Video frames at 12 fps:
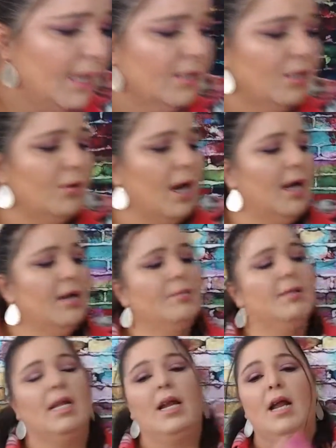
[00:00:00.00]
two items
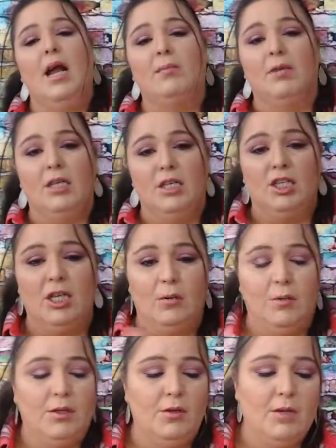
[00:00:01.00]
that I'm going to share
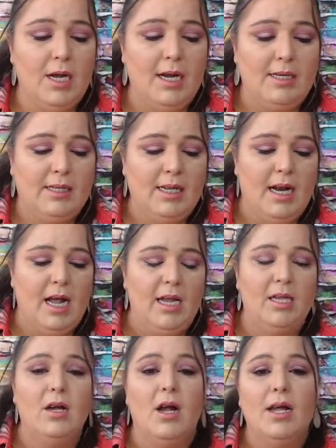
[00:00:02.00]
with you guys that I
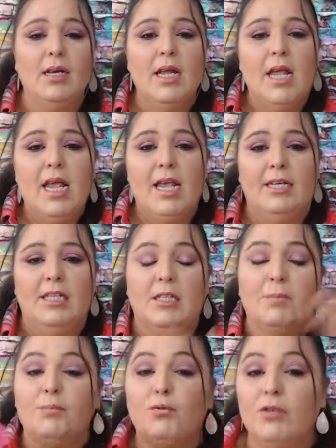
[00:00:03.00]
got is
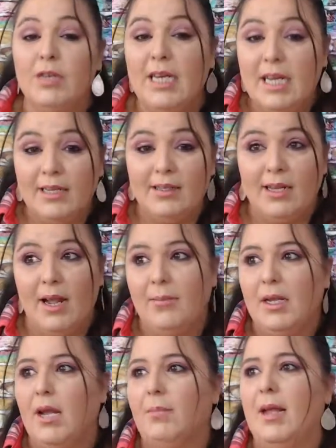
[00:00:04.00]
spring is coming up,